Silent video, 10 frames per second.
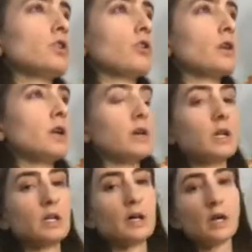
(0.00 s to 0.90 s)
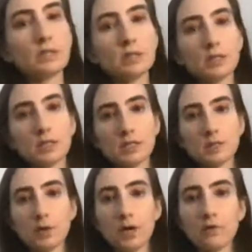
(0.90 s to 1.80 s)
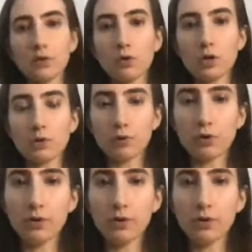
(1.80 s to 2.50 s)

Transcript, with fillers: urinary incontinence, pelvic organ